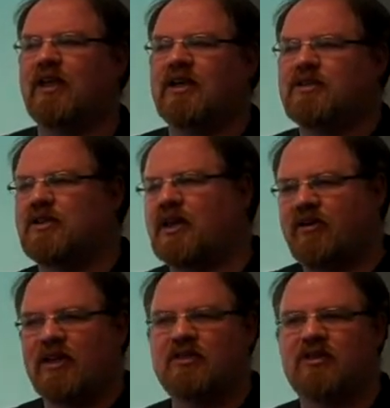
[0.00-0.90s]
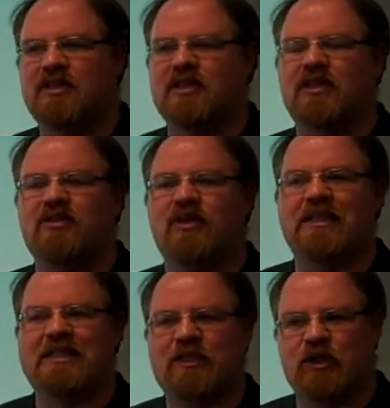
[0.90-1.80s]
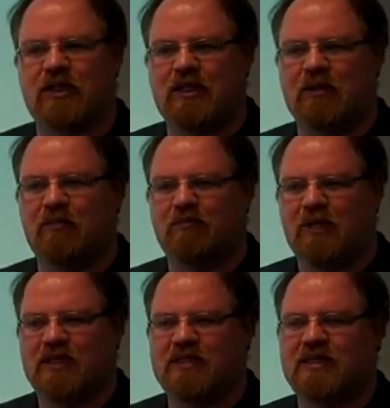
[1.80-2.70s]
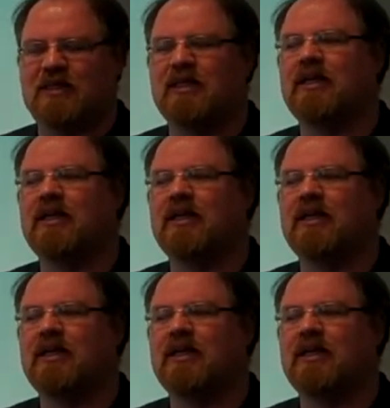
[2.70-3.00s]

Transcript: So they're an interesting transition piece.